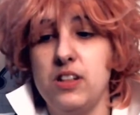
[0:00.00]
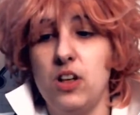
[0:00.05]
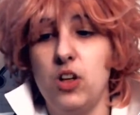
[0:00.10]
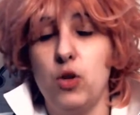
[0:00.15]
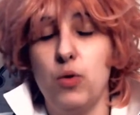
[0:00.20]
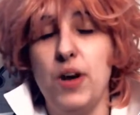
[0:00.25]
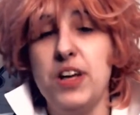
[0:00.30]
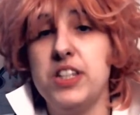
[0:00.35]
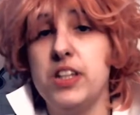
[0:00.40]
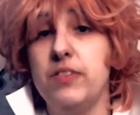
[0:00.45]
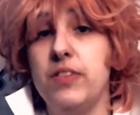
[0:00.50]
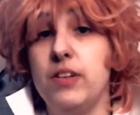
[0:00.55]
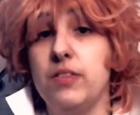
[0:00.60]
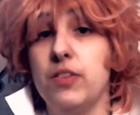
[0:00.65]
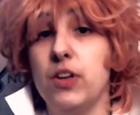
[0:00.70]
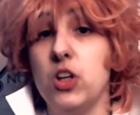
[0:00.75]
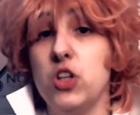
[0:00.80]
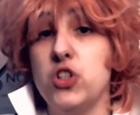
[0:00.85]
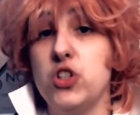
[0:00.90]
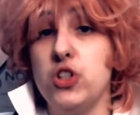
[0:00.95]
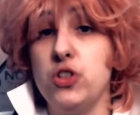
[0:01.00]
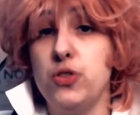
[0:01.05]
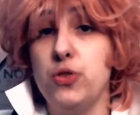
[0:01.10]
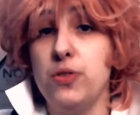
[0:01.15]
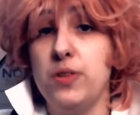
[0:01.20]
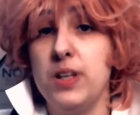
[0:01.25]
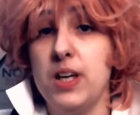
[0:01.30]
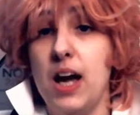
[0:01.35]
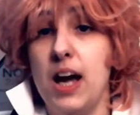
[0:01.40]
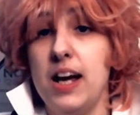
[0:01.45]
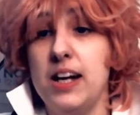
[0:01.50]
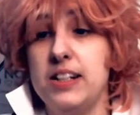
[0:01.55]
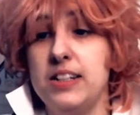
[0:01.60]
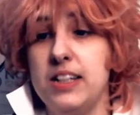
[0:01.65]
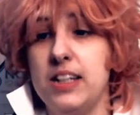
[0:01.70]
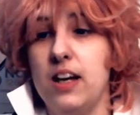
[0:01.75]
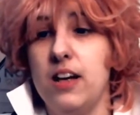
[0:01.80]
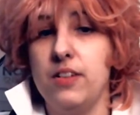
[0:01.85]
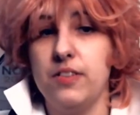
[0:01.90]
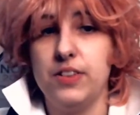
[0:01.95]
aggressive aversion to the
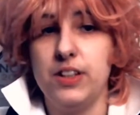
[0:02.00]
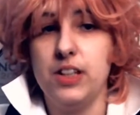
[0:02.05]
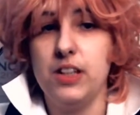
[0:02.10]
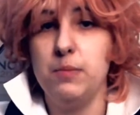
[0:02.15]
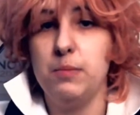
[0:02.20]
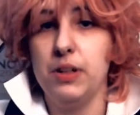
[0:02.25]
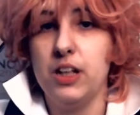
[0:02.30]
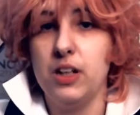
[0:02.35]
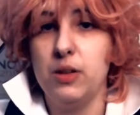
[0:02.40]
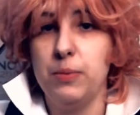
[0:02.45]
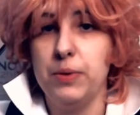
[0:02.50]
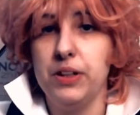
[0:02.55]
idea of Keyblade